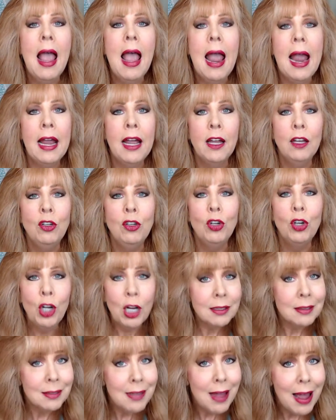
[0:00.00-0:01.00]
And you
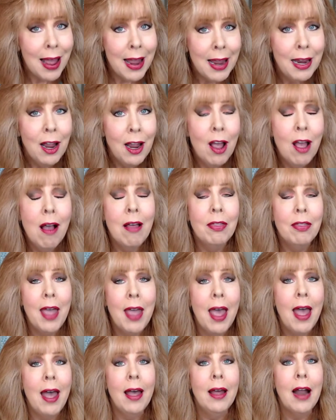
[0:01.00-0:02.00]
could say
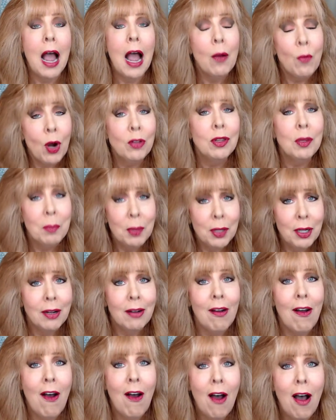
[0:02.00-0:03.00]
that I wrote the
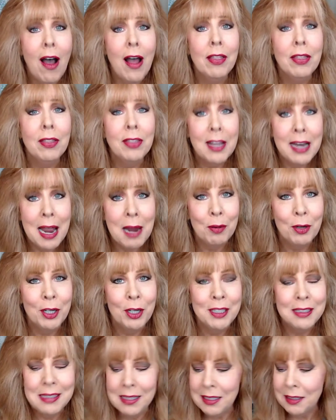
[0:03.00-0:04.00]
book on the
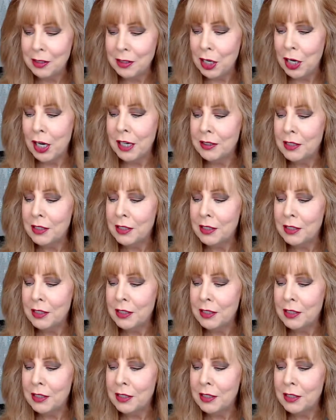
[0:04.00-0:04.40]
neighborhoods in these areas.